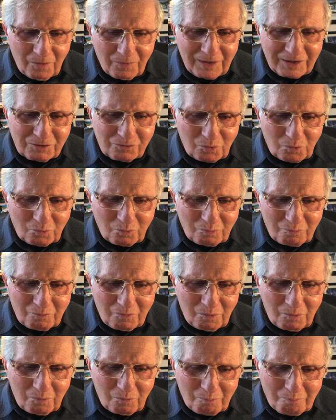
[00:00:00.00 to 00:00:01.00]
this
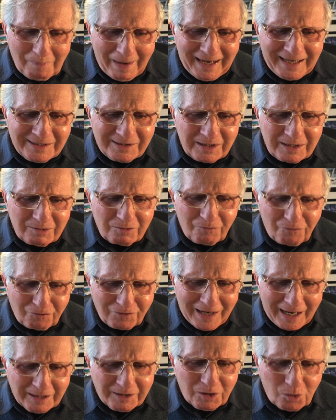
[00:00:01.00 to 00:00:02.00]
amazing
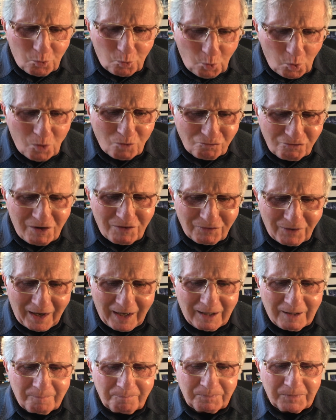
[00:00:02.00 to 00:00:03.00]
flooding
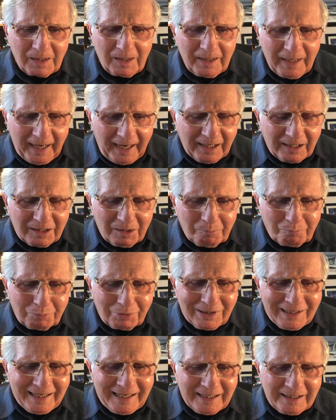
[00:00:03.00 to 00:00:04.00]
river. It
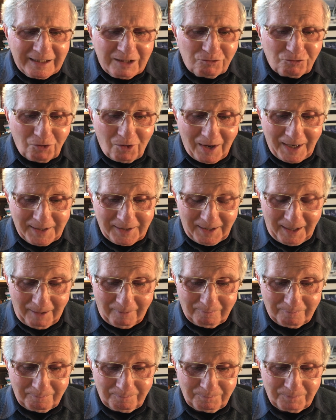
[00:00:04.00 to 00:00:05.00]
completely dried
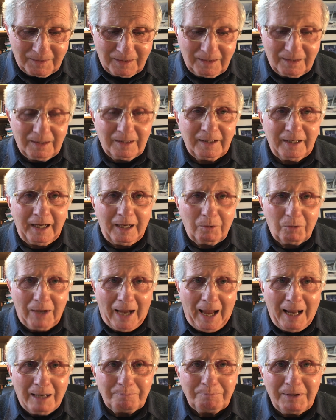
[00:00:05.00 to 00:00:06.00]
up.
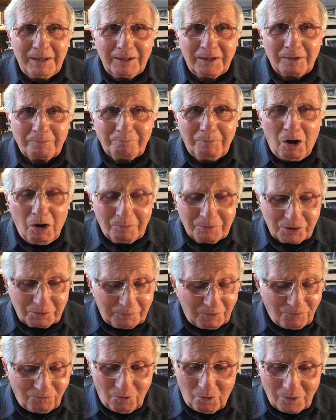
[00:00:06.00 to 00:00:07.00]
It had been at moments
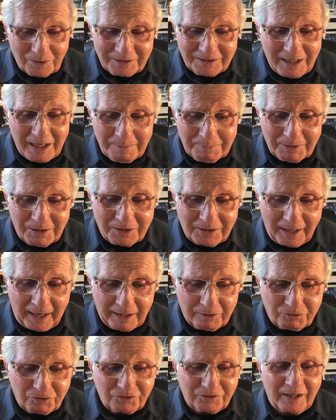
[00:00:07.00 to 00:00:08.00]
before deep and
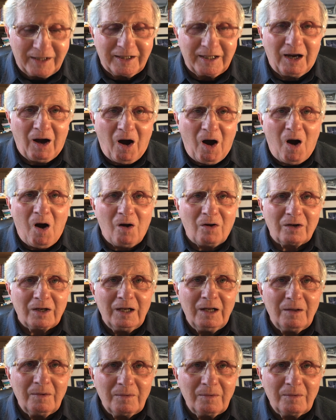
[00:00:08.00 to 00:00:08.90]
dangerous. Then the ark